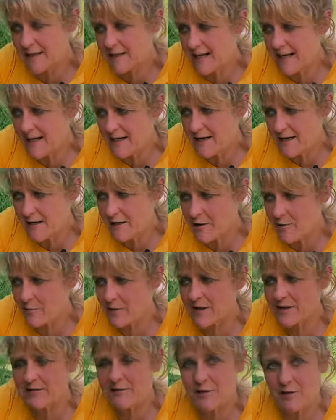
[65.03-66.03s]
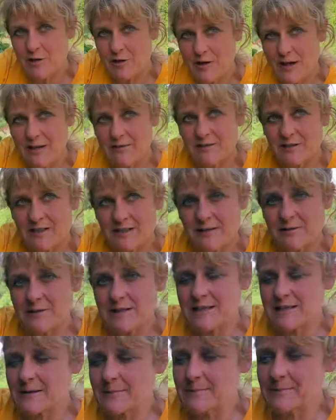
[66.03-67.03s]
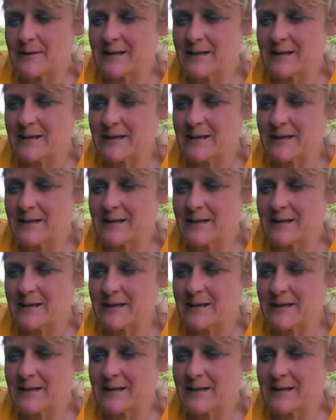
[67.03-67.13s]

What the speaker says: I don't know, but I think you have to use some